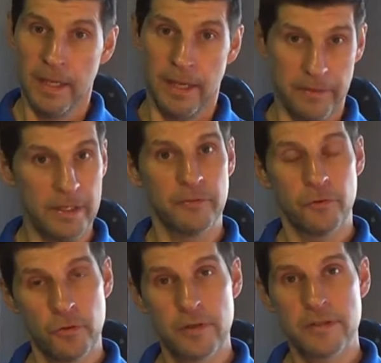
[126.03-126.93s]
And then, of
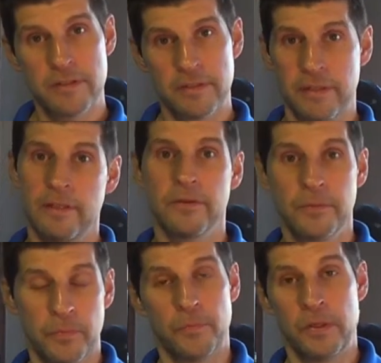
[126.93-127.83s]
course,
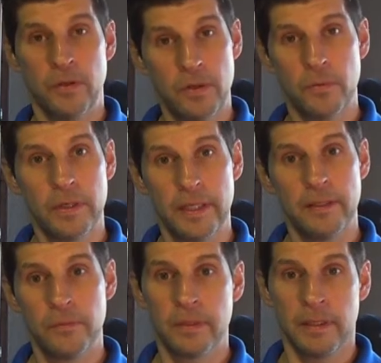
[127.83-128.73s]
we all want it.
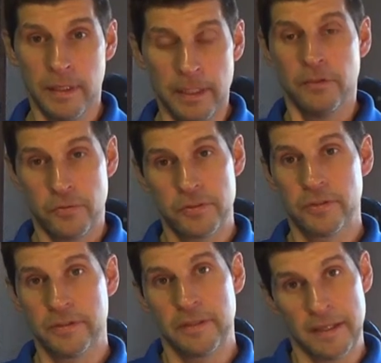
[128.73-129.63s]
We want
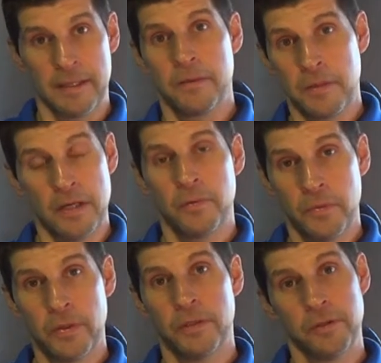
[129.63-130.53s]

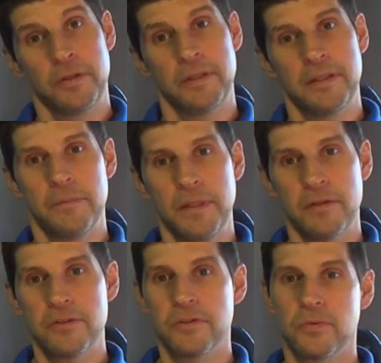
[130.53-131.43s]
to look good in the
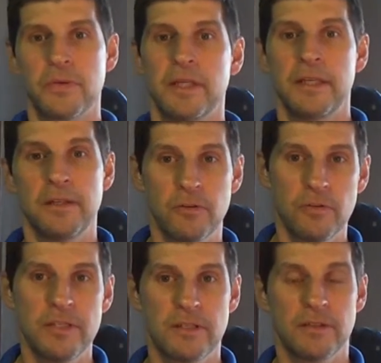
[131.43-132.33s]
mirror, so we want to
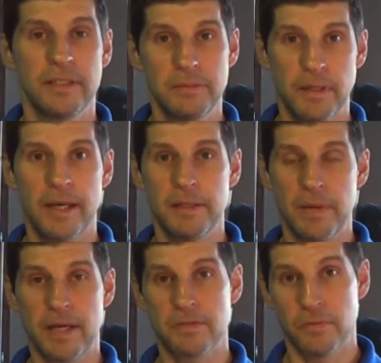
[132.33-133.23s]
increase our lean body
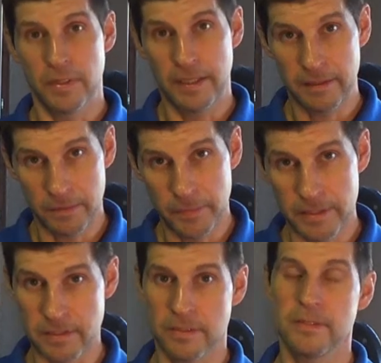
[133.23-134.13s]
mass. We want to get the
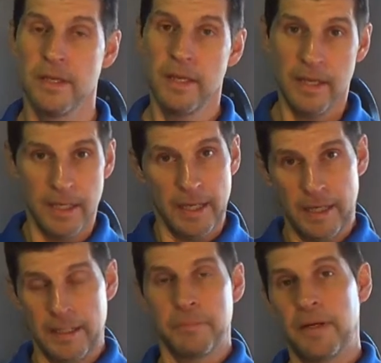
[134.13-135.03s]
muscles.
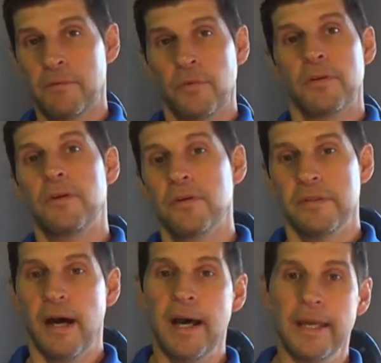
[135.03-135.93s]
And paired with a good
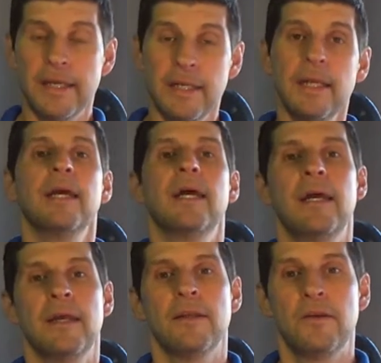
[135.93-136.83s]
diet
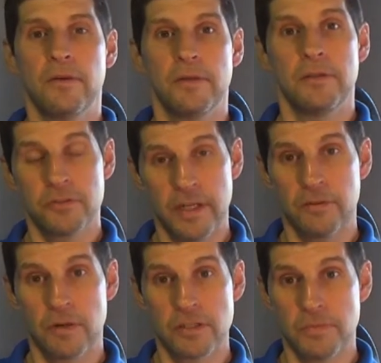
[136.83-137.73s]
and a good strength
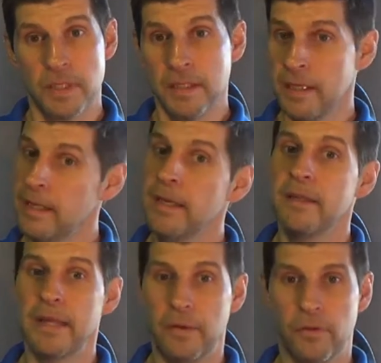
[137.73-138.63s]
regimen,
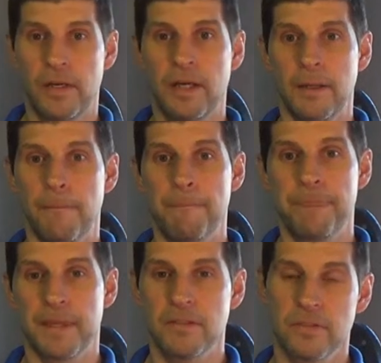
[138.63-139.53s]
that will come.
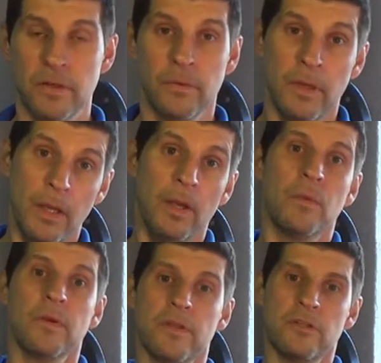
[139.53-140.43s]
So,
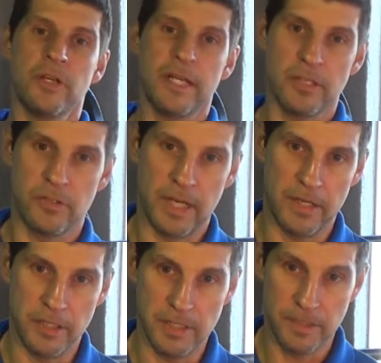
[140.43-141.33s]
what are the training
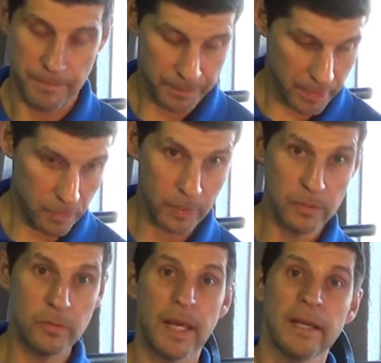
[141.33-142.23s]
strategies? You want to
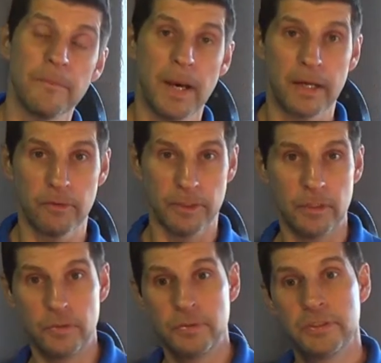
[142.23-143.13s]
do kind of moderate
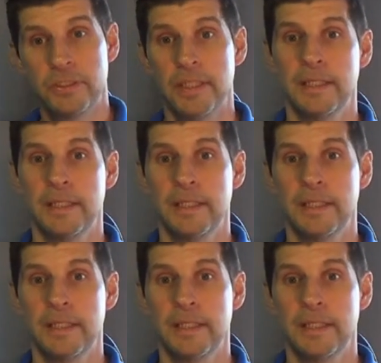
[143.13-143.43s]
loads.